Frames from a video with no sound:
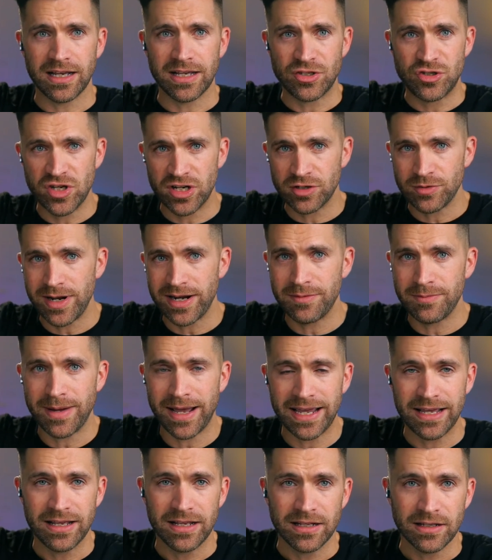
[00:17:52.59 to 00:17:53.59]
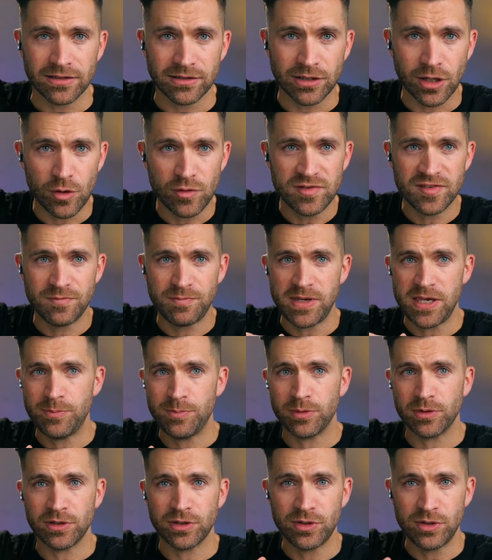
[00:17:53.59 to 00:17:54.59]
generated by loads of
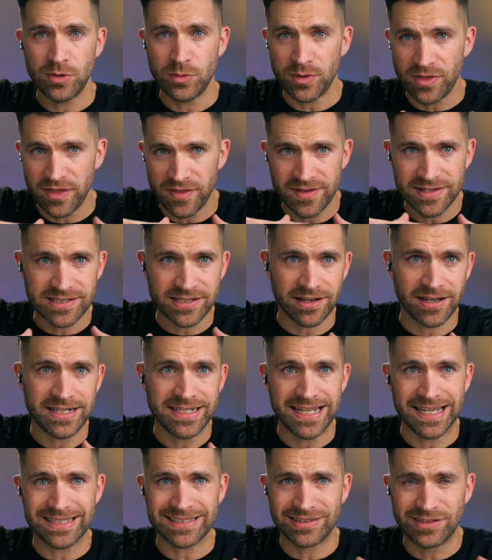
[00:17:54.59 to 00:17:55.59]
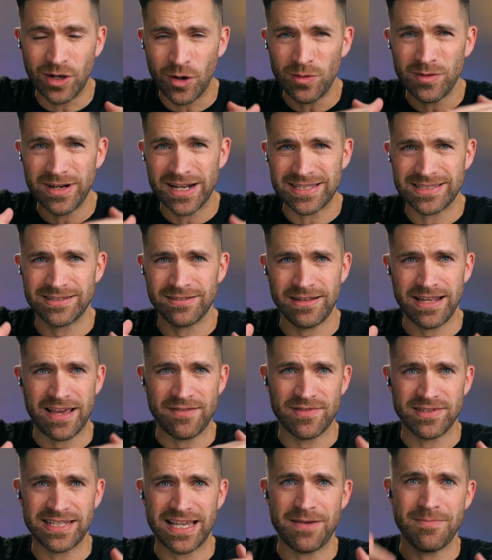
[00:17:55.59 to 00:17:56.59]
people who within this context don't necessarily
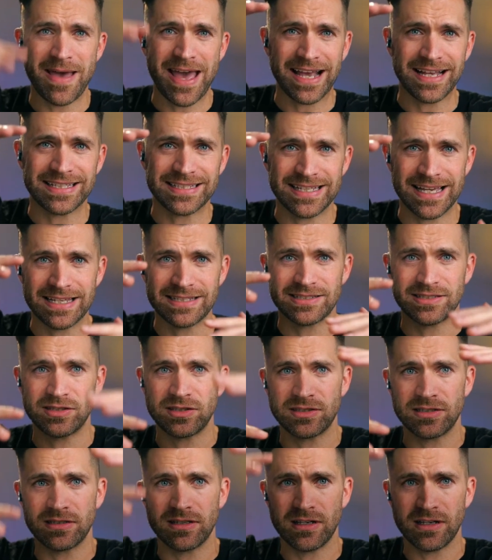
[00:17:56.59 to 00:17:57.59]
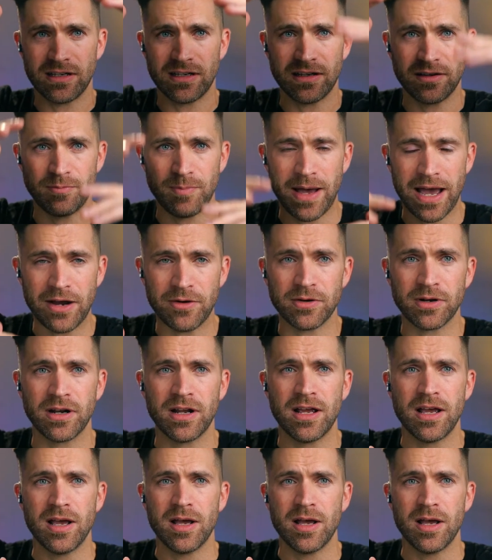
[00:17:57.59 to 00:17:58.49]
have the same access of power,